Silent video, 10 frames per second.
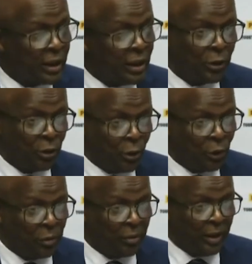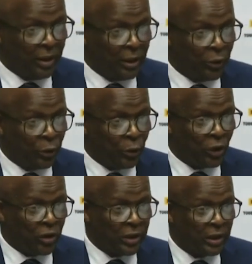is going to be made in due
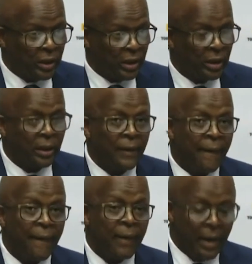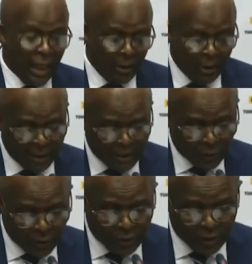course. Our
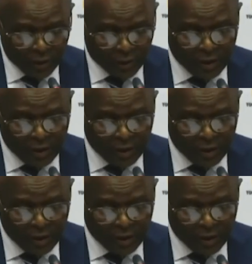attitude is